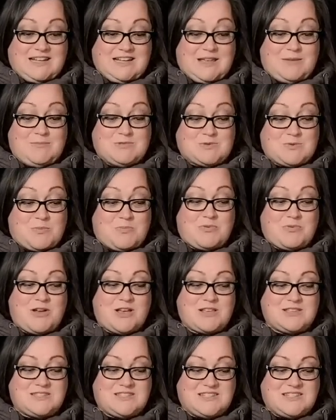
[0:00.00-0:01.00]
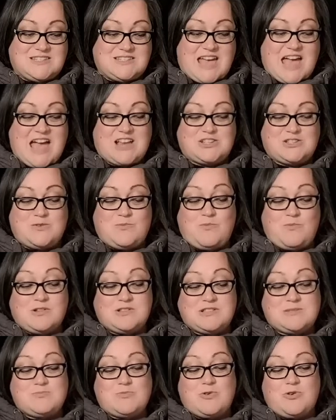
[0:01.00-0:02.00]
limbs were pressed into action
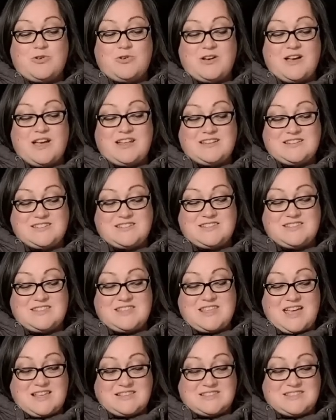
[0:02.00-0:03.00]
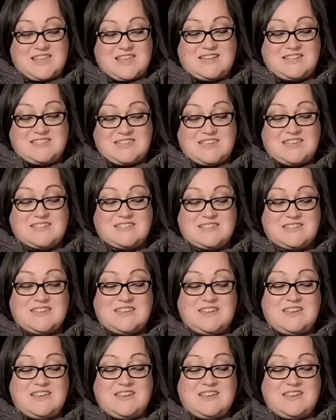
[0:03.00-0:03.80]
once more, and as they did,